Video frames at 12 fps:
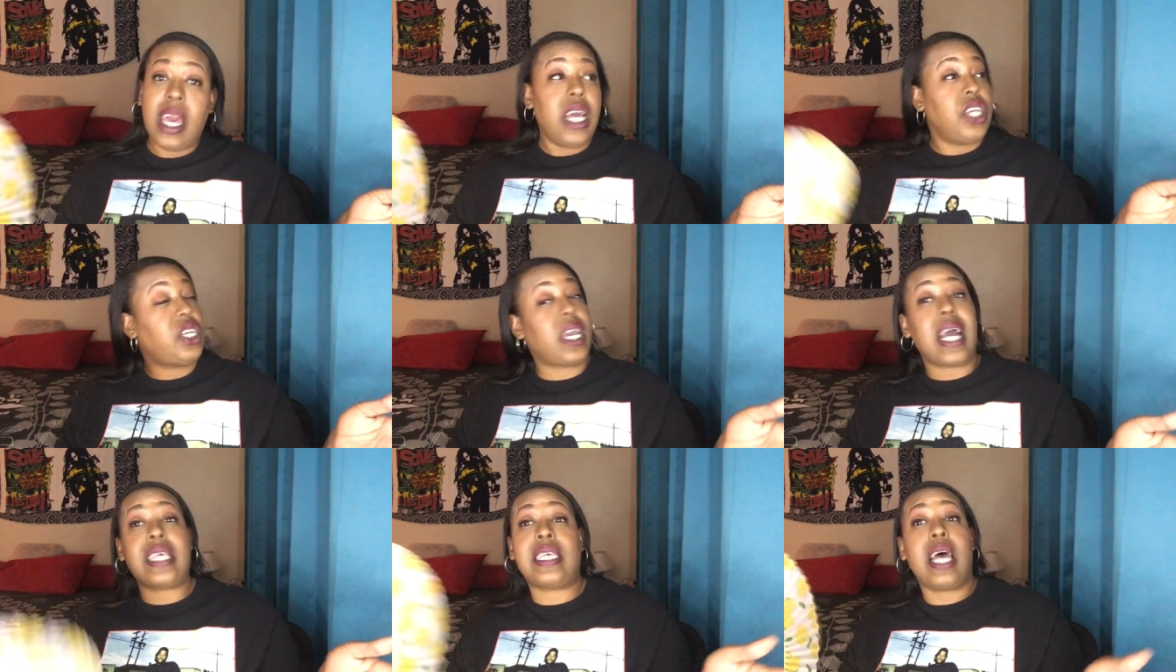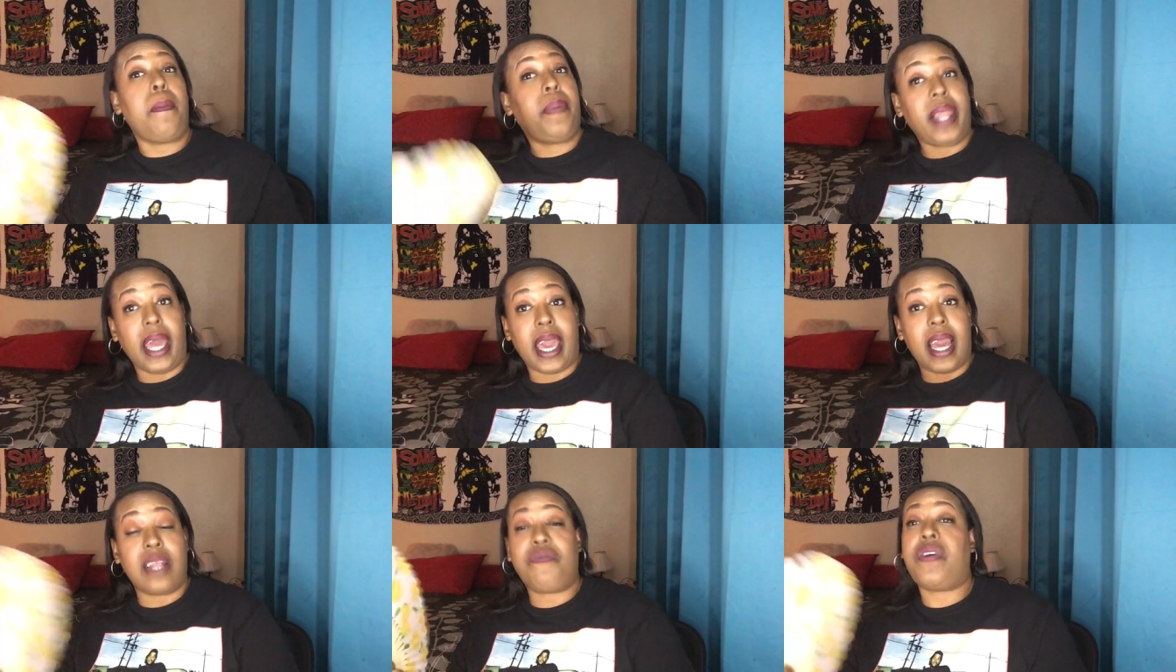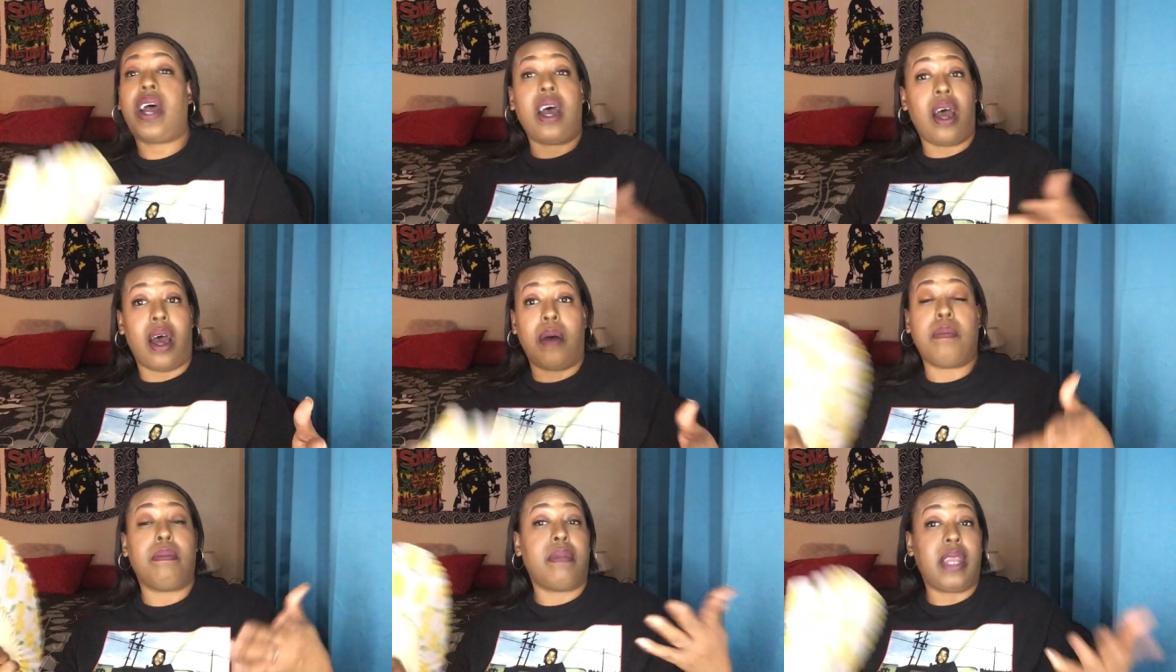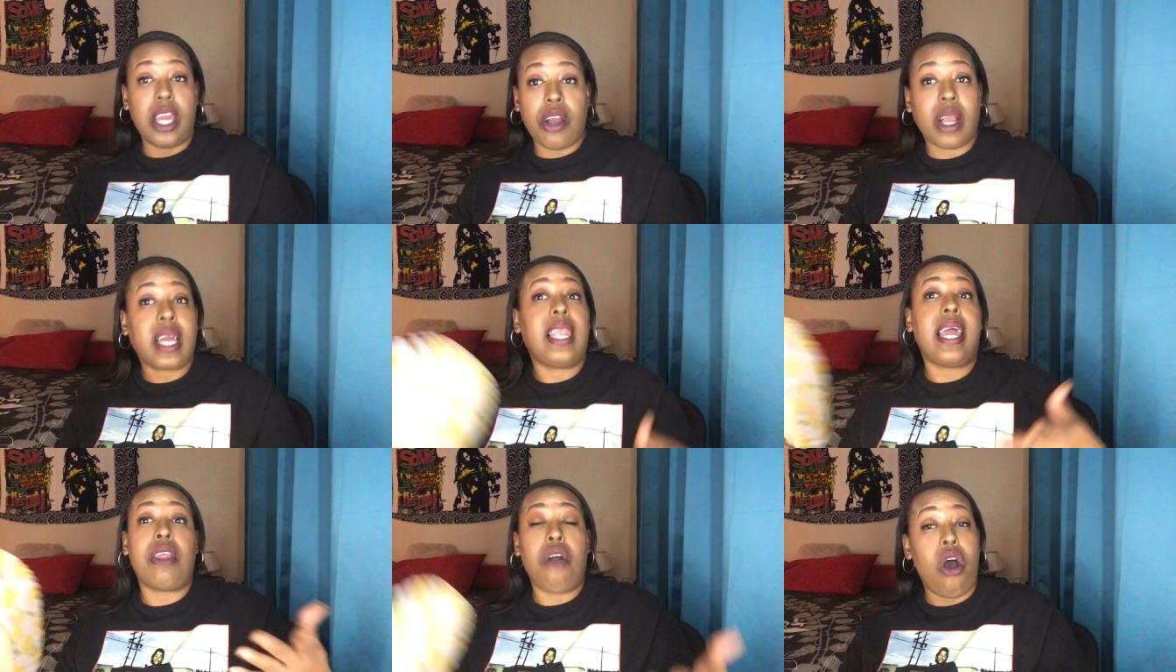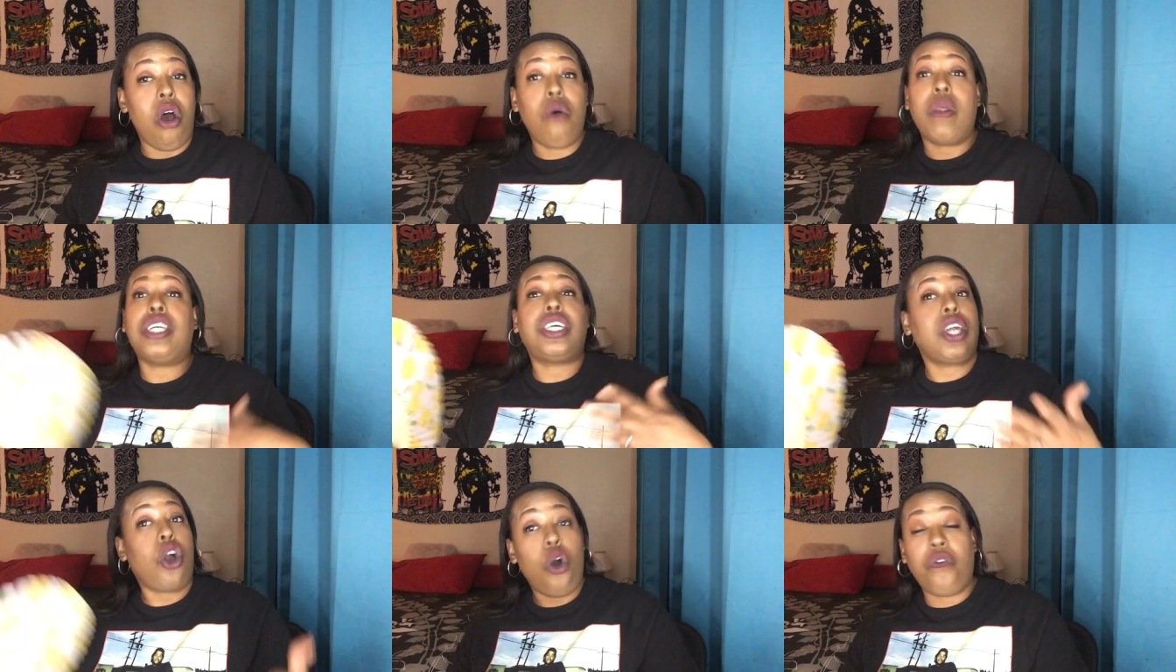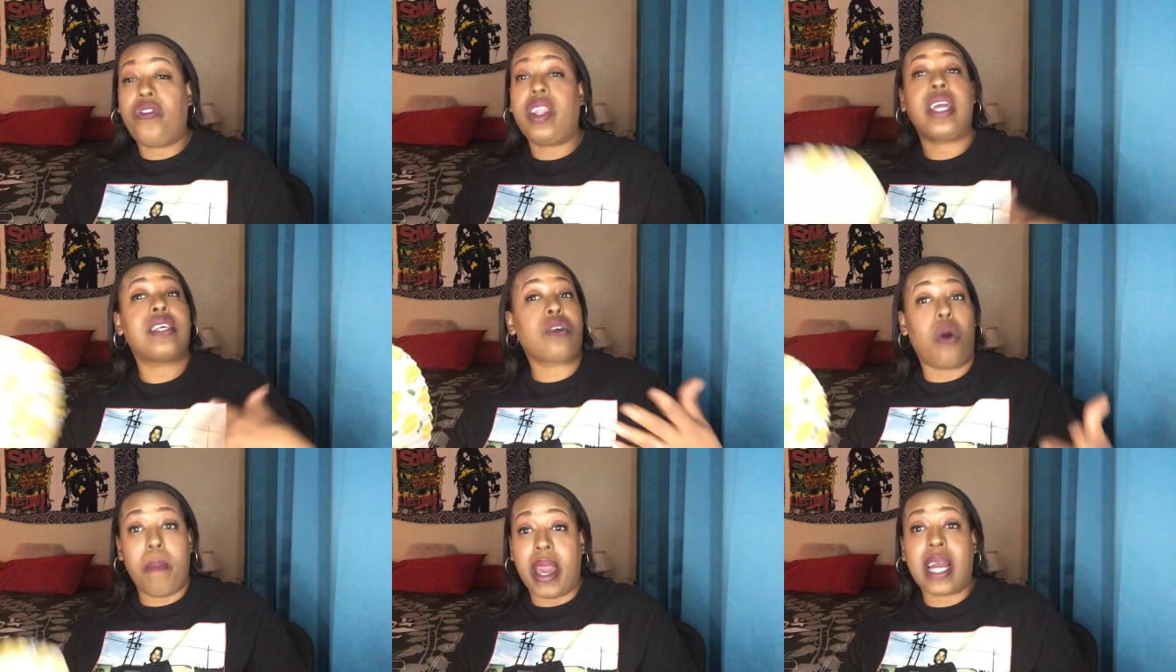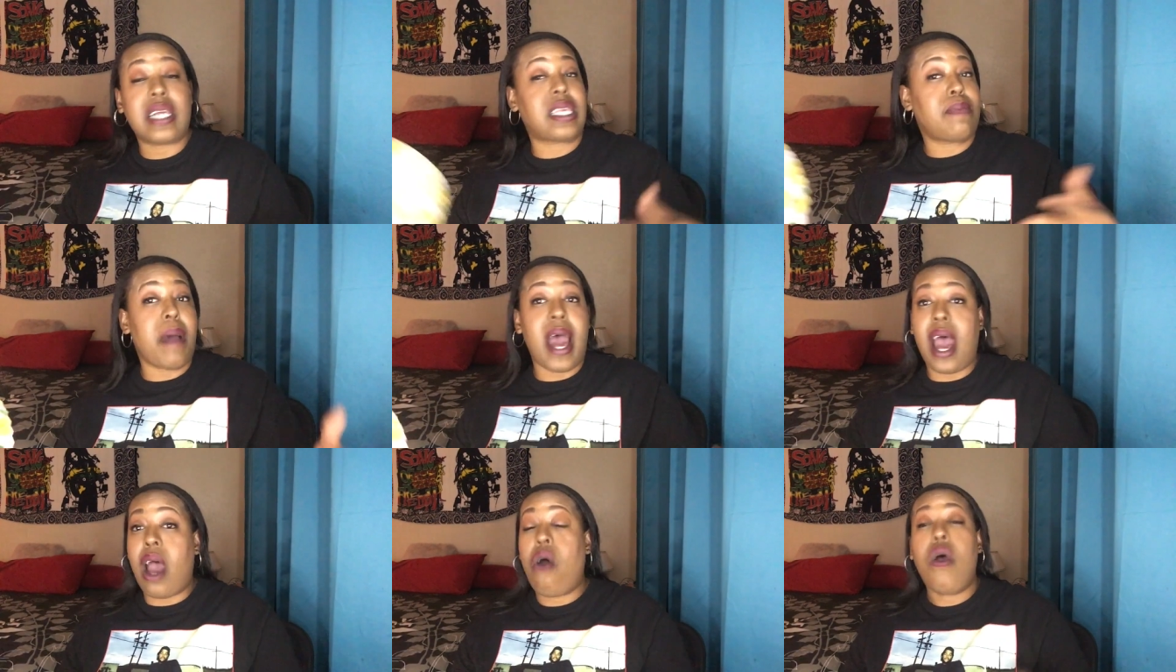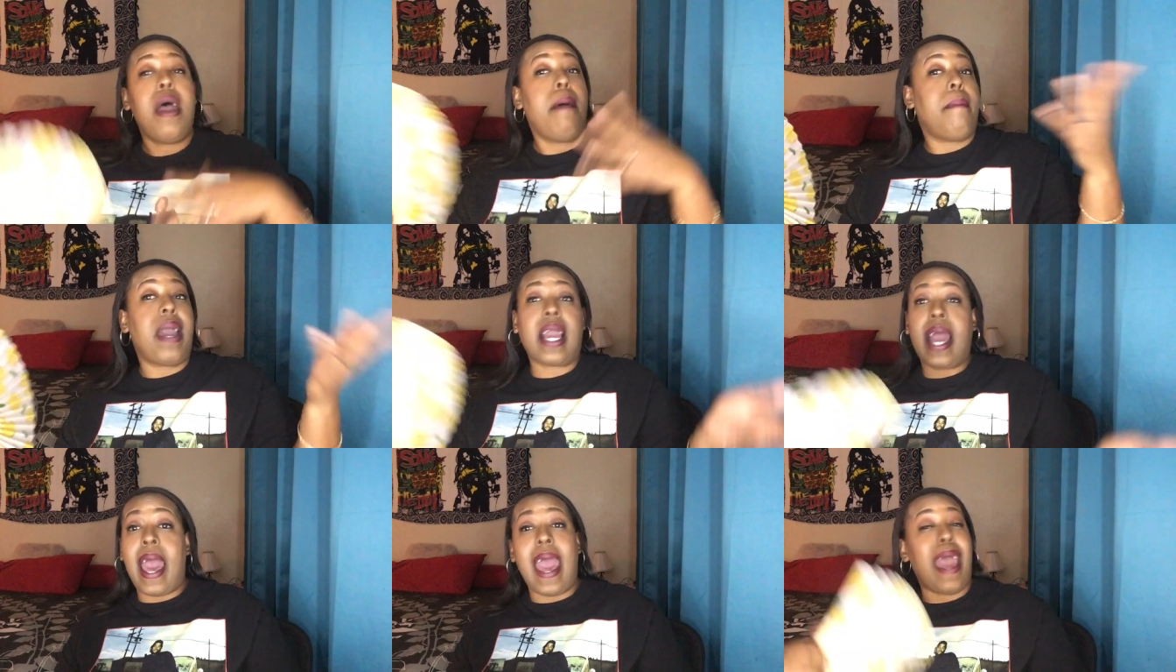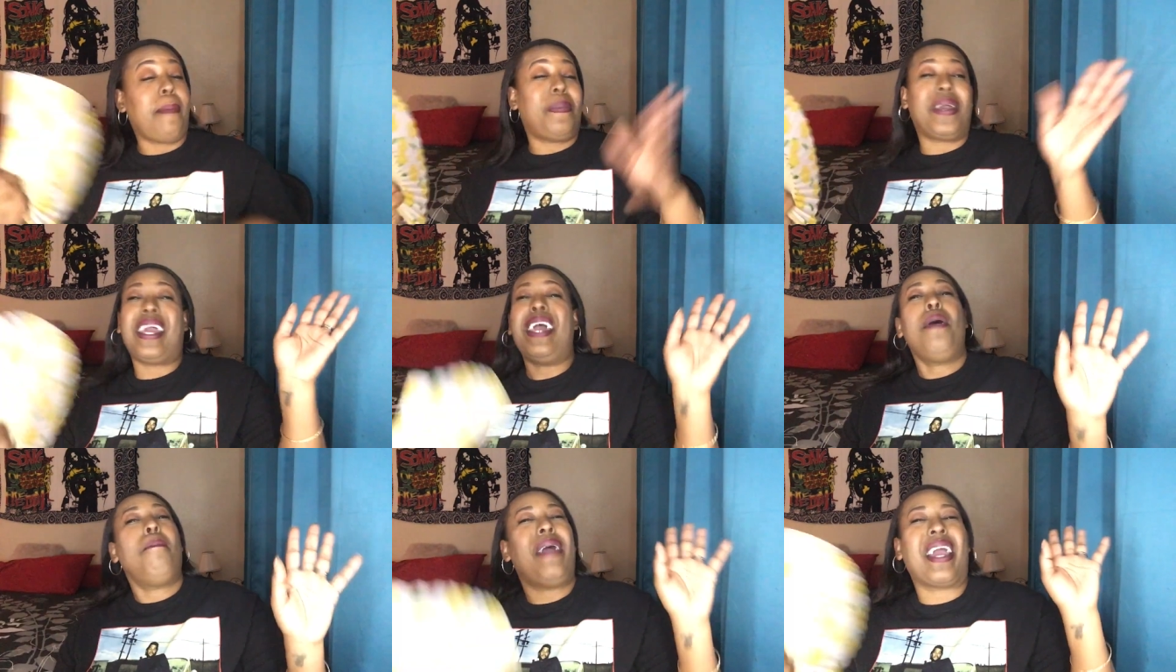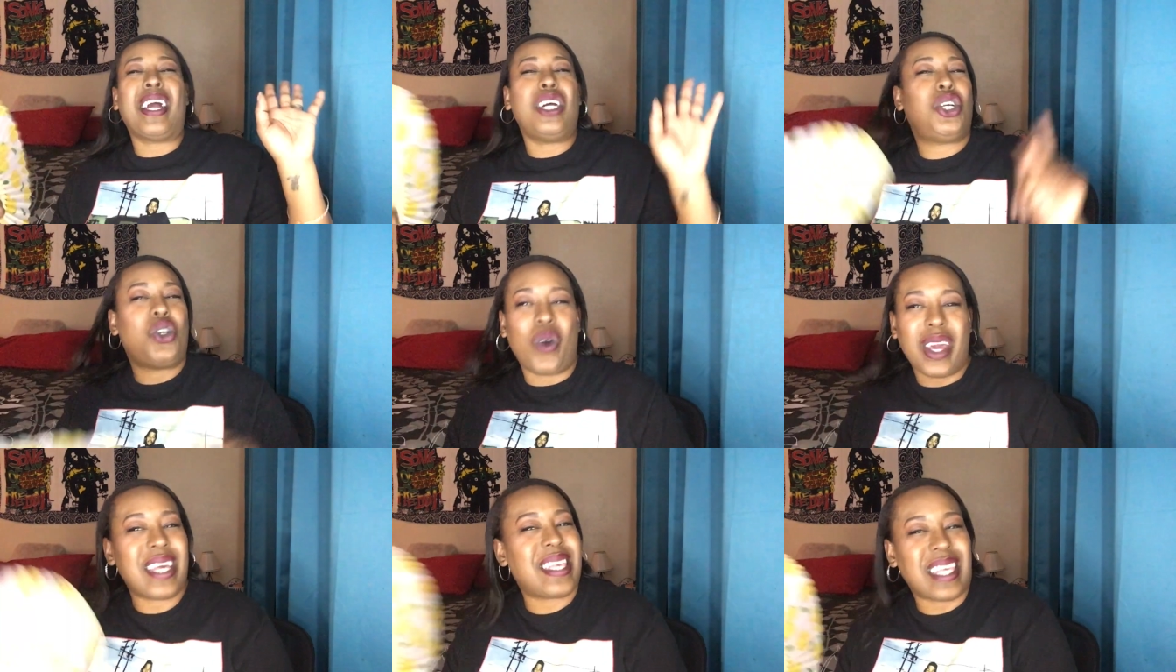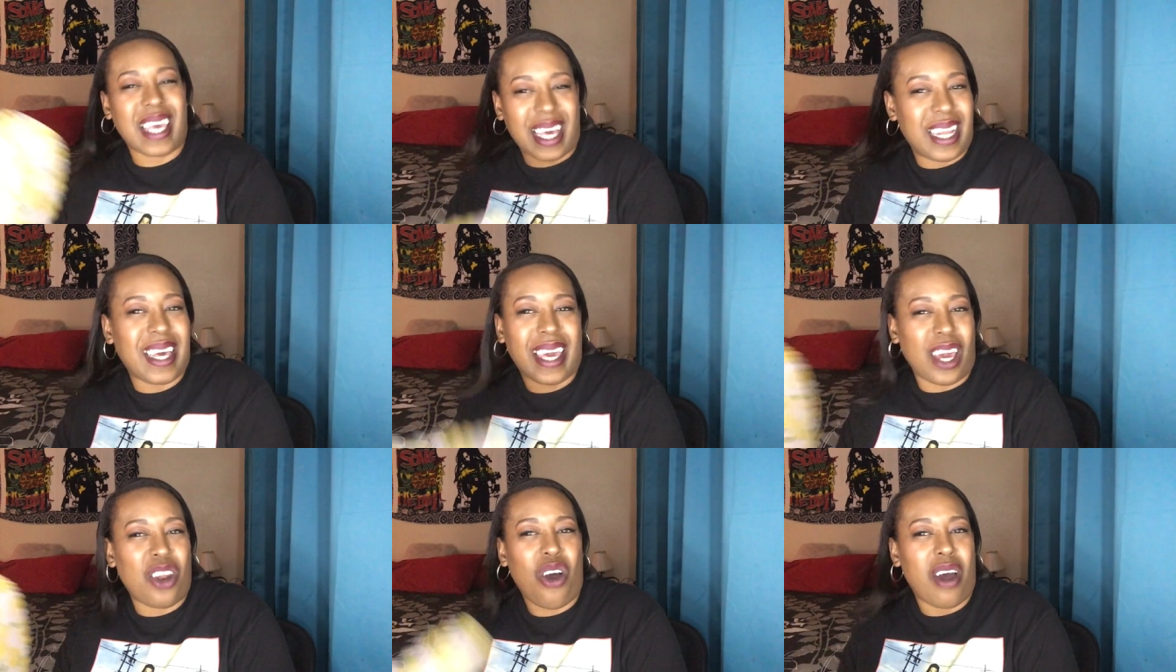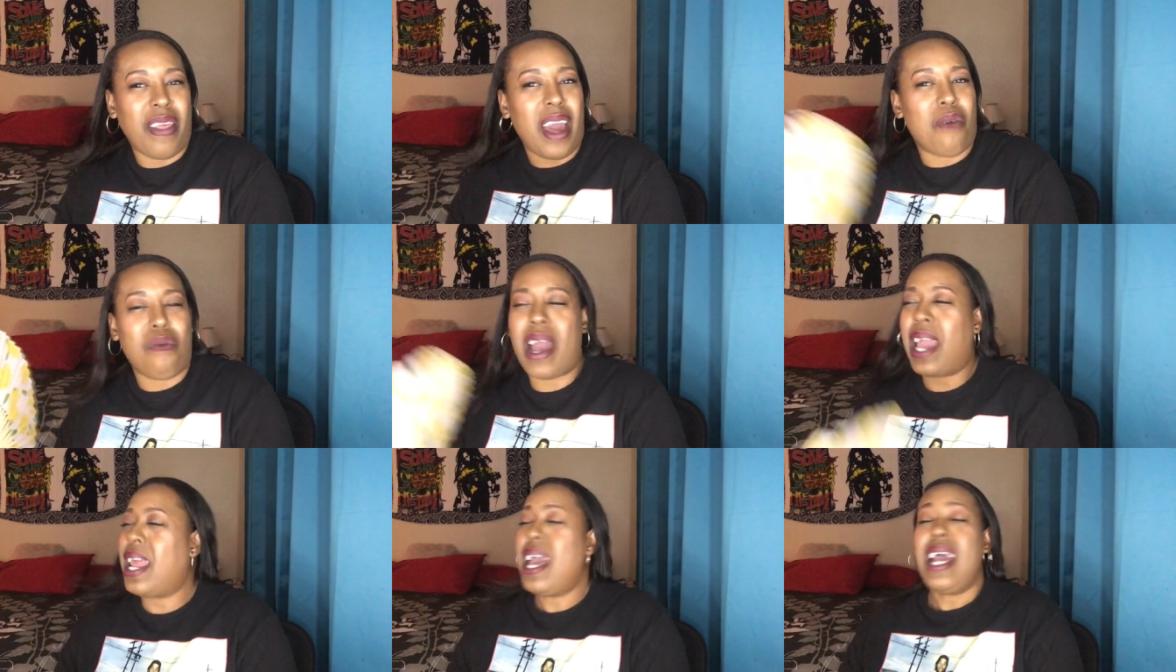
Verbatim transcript: She got something planned for um, Lyrica later on that she hopefully is going to make make her smile, make her happy, make her joyous and glee and all that, right?